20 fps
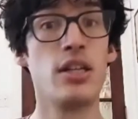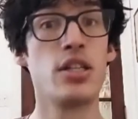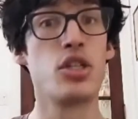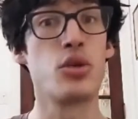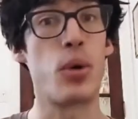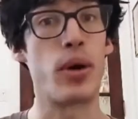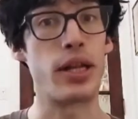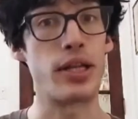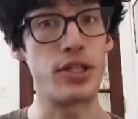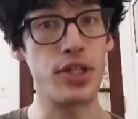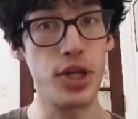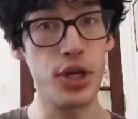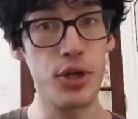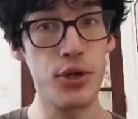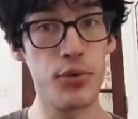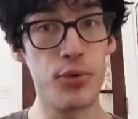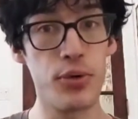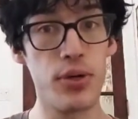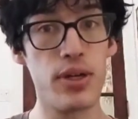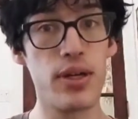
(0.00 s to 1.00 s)

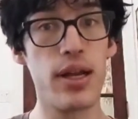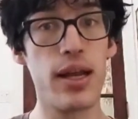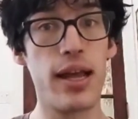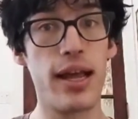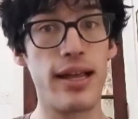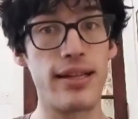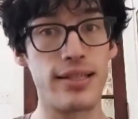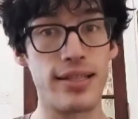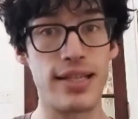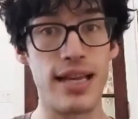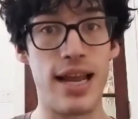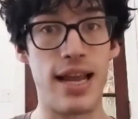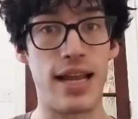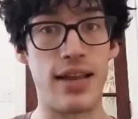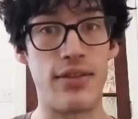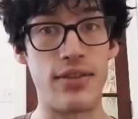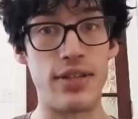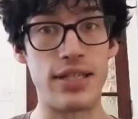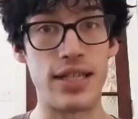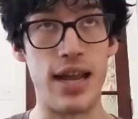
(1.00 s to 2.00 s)
22, it's staying
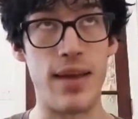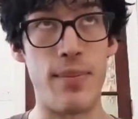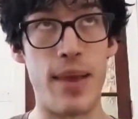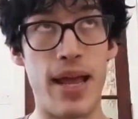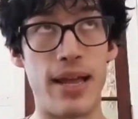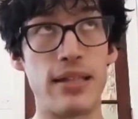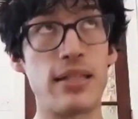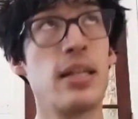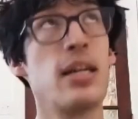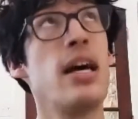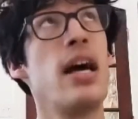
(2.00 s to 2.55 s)
in the same hand.